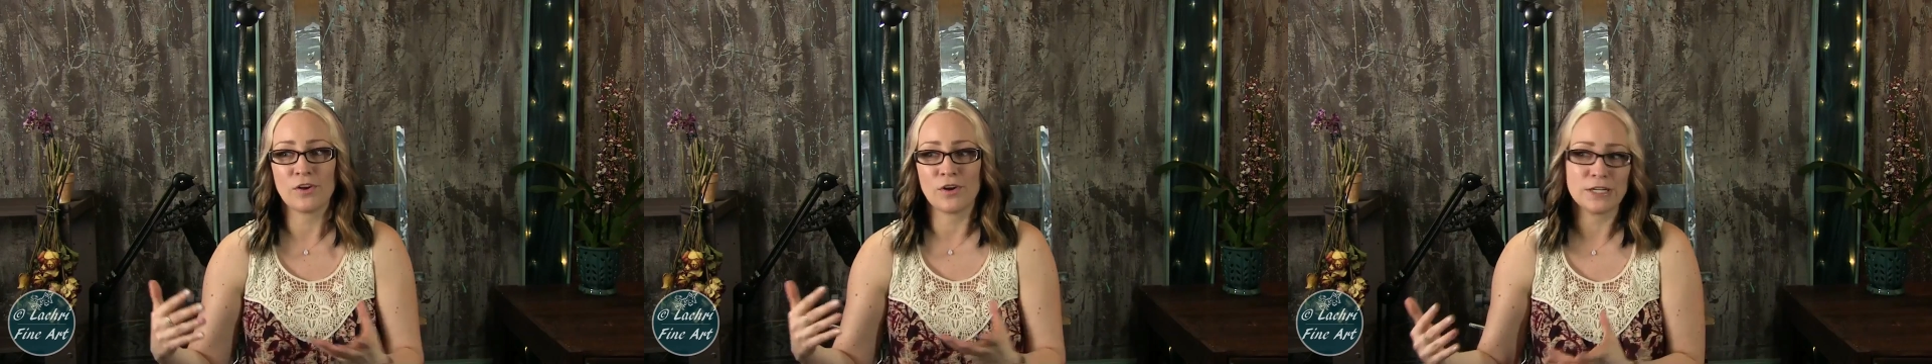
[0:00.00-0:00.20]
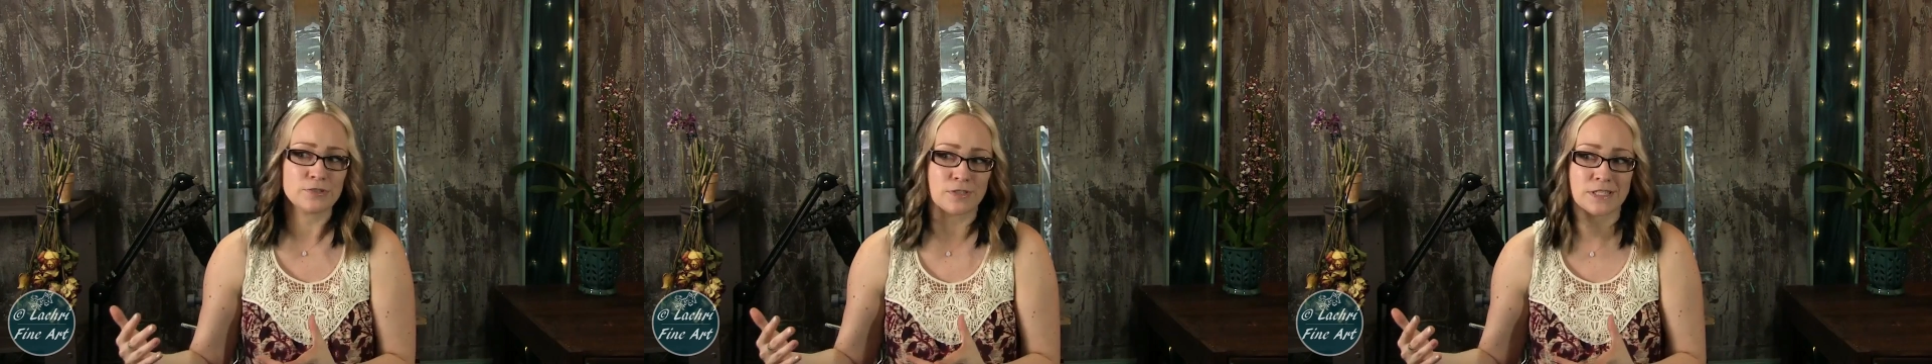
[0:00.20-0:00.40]

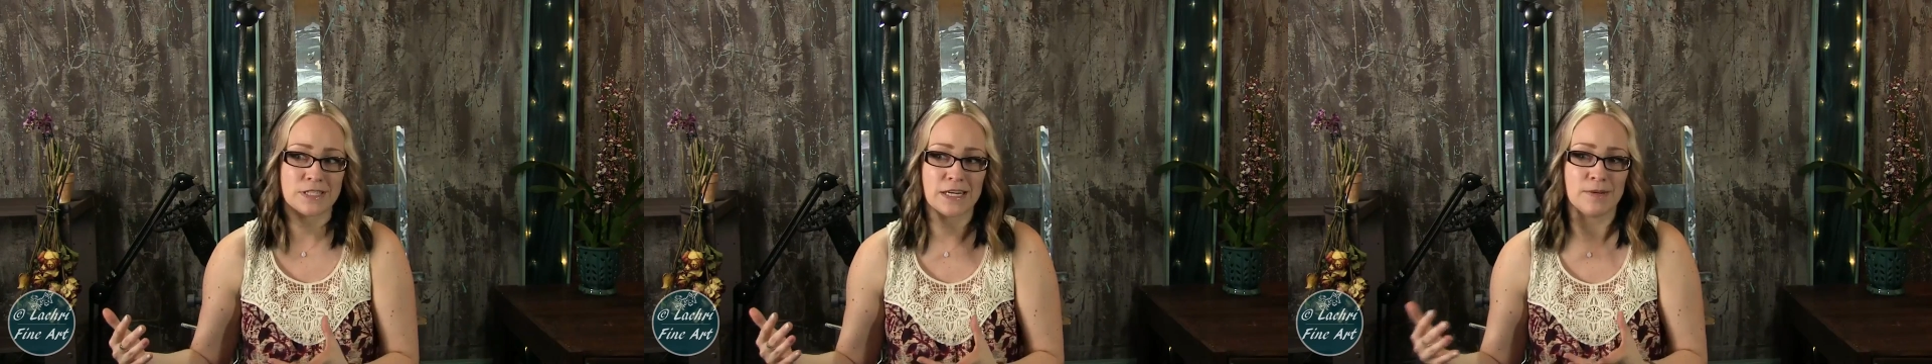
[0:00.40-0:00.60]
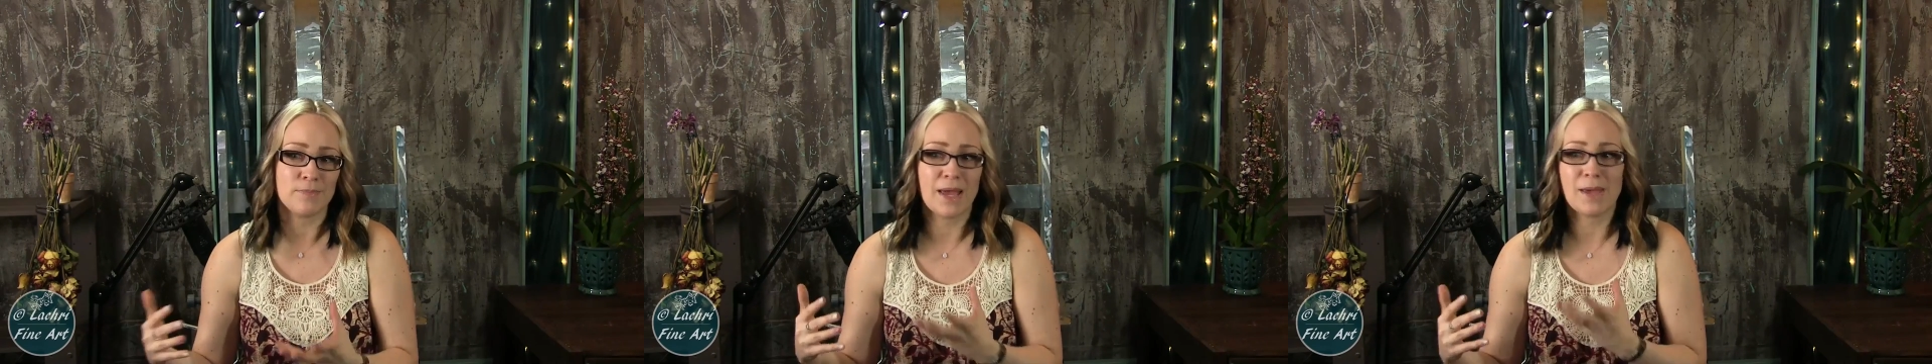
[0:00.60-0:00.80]
they're
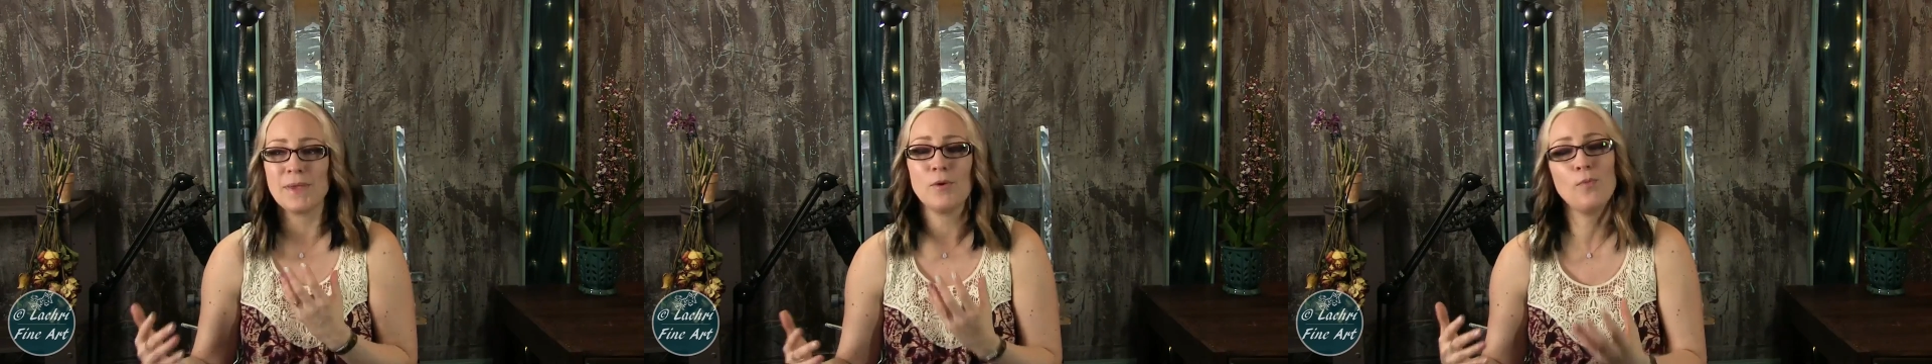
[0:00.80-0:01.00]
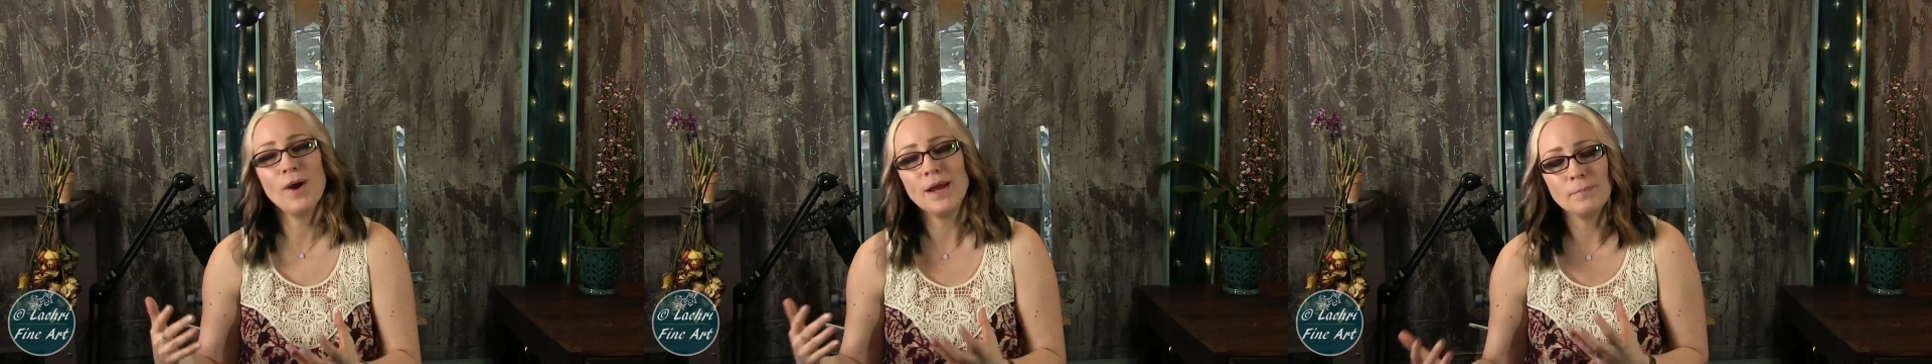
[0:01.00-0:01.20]
interested in
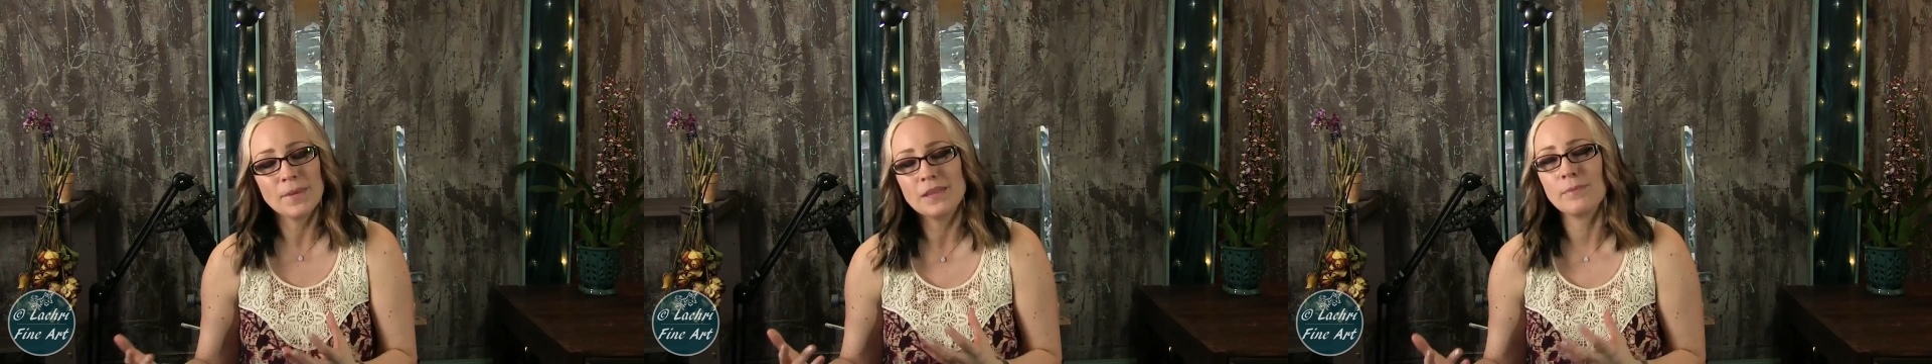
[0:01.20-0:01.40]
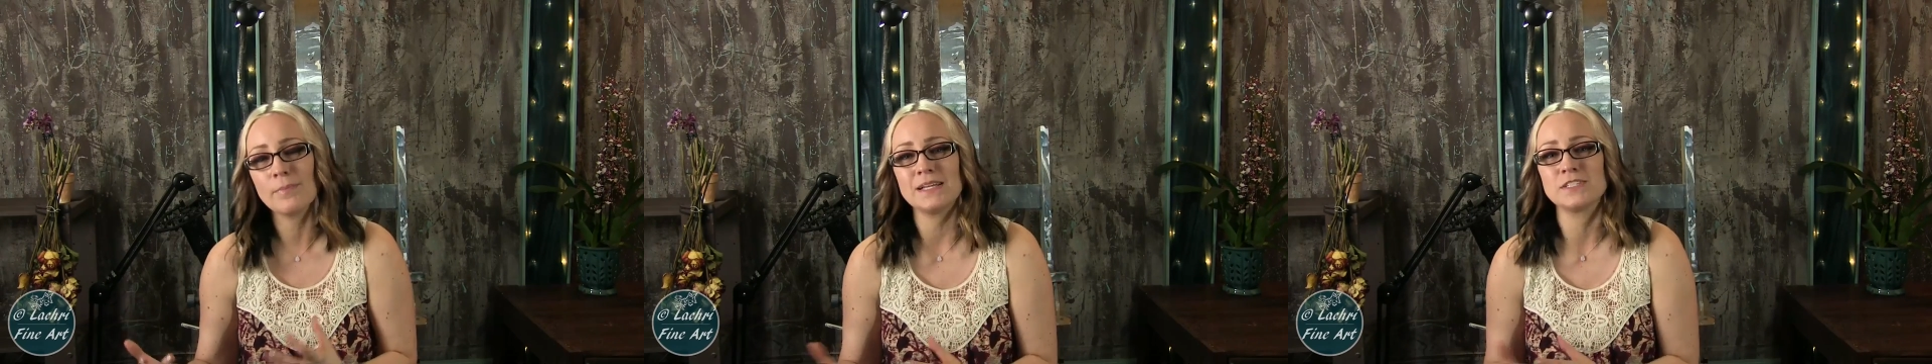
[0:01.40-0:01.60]
maybe wouldn't
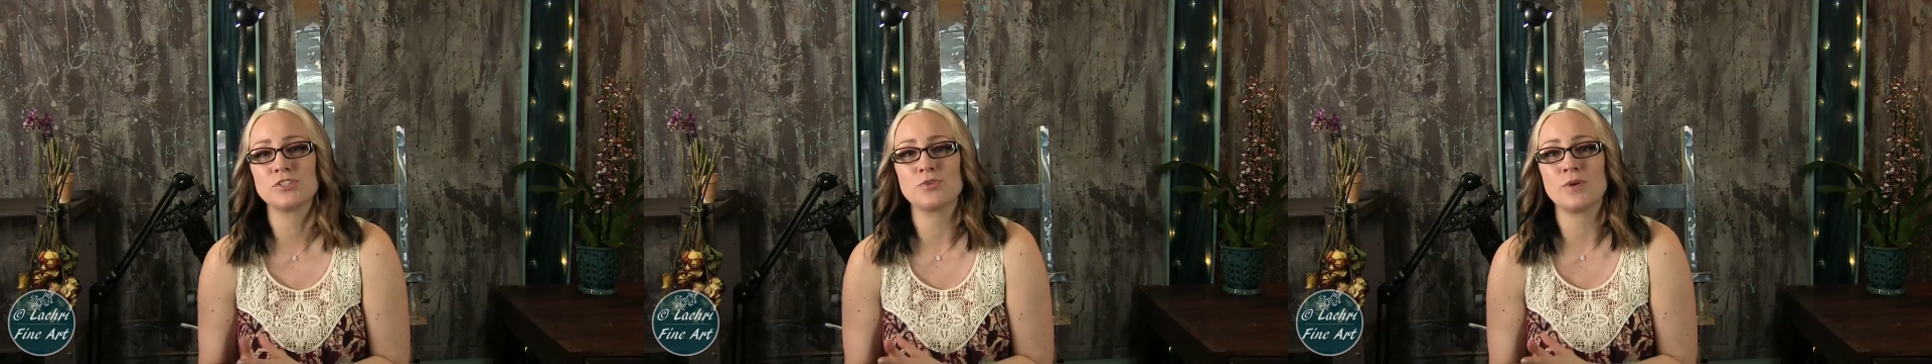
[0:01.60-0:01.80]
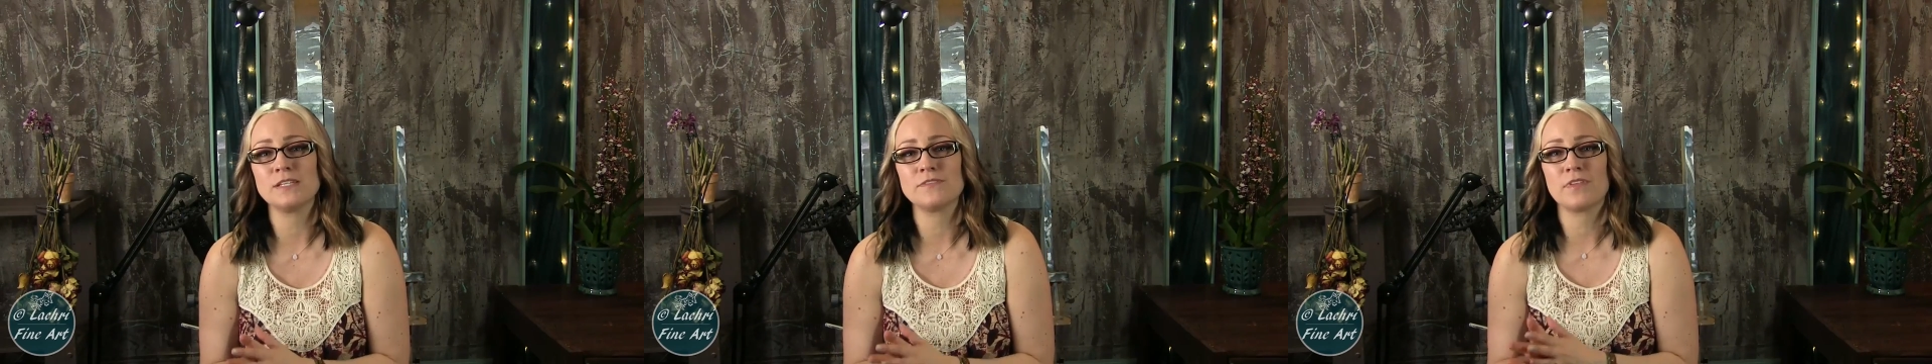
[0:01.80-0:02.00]
be the best
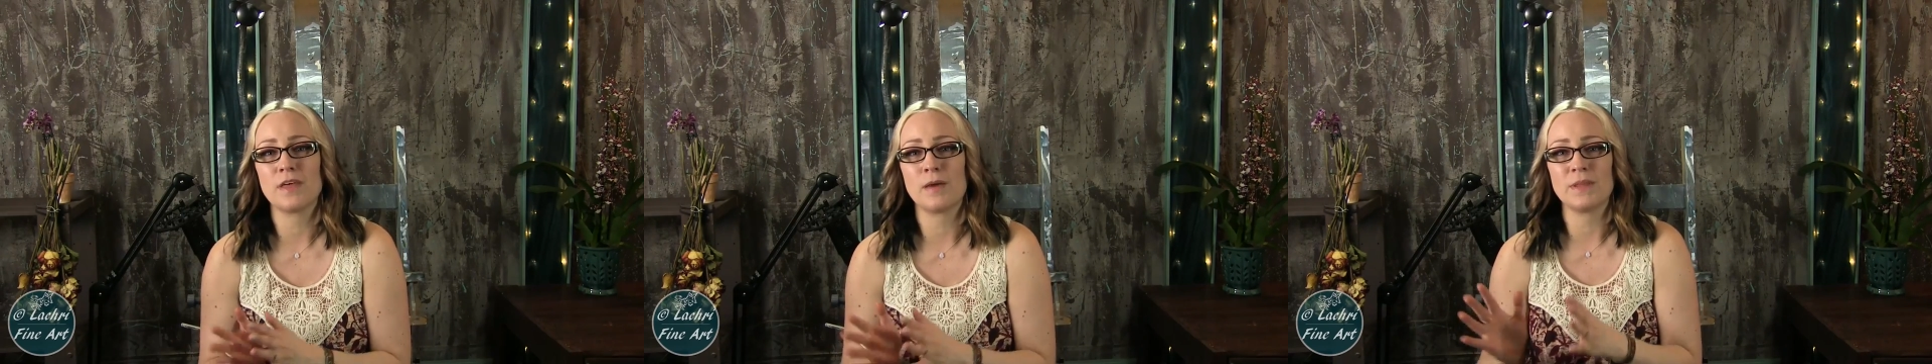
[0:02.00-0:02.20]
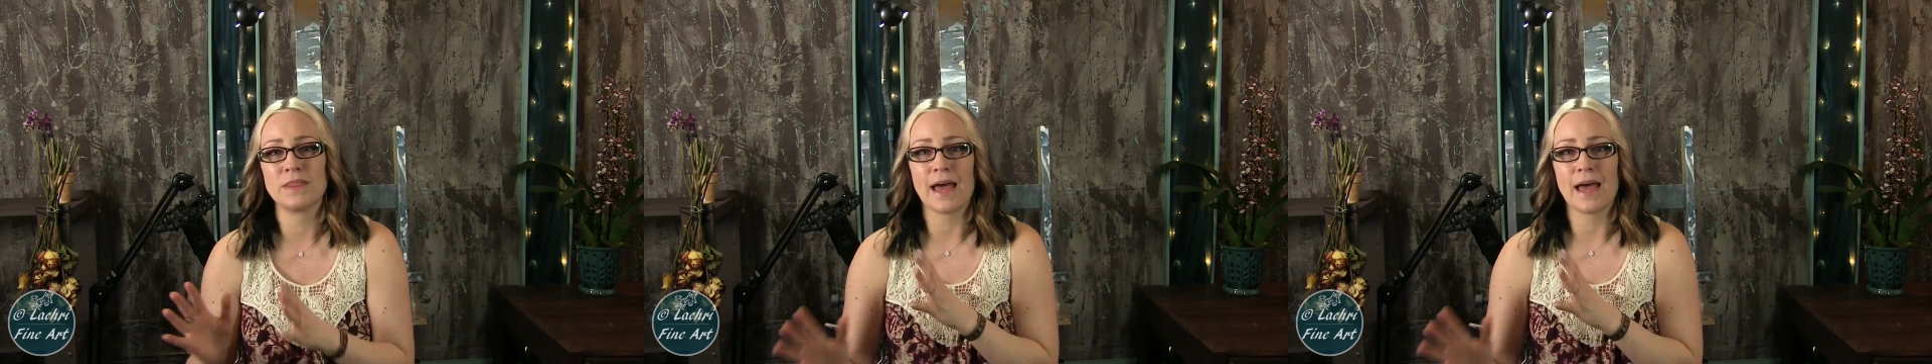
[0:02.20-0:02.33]
choice for them